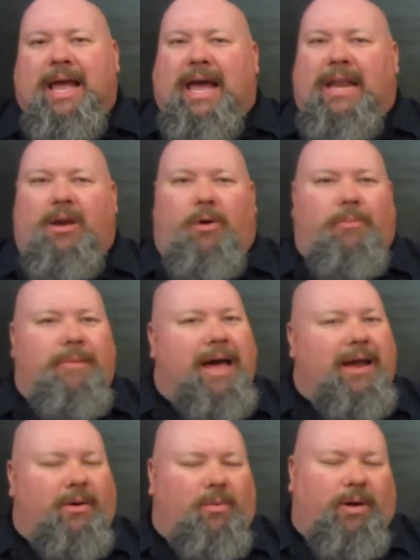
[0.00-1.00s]
And no
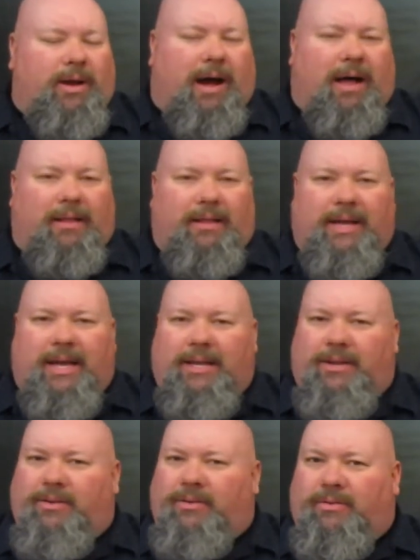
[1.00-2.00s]
matter what holiday
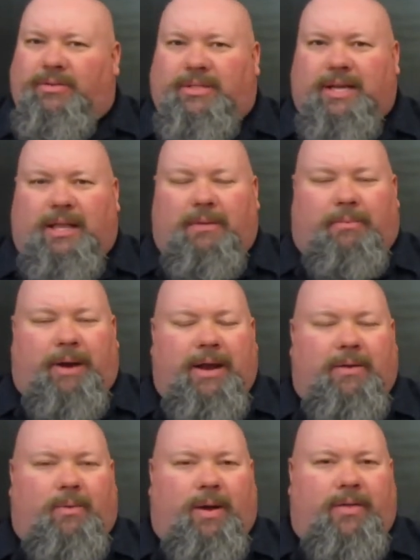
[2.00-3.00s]
you
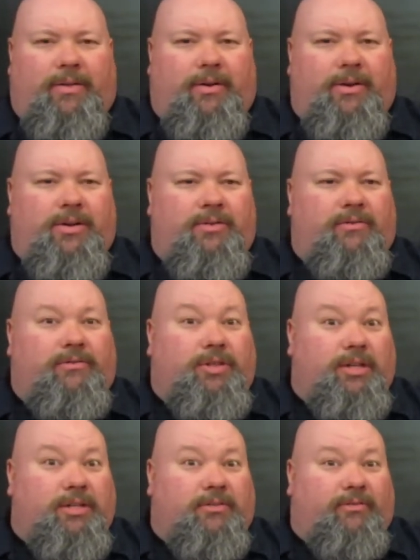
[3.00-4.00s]
celebrate, whether you've
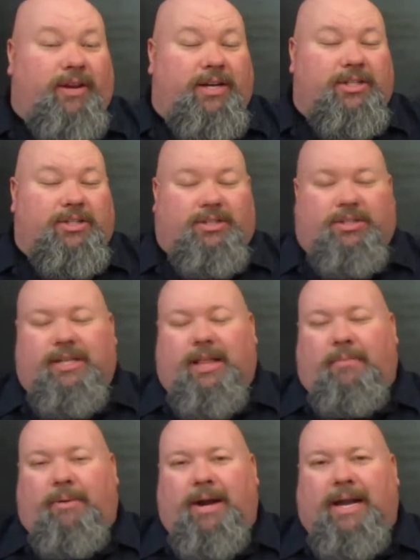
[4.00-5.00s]
just finished
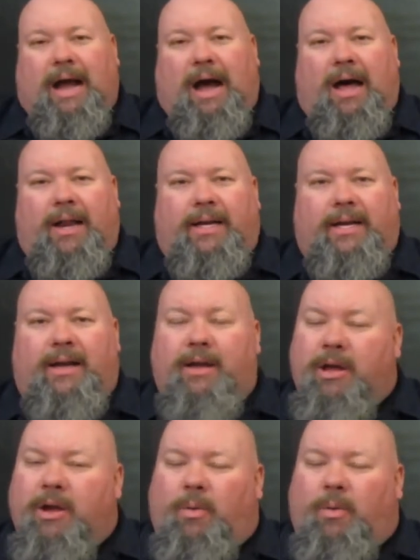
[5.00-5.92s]
celebrating Hanukkah,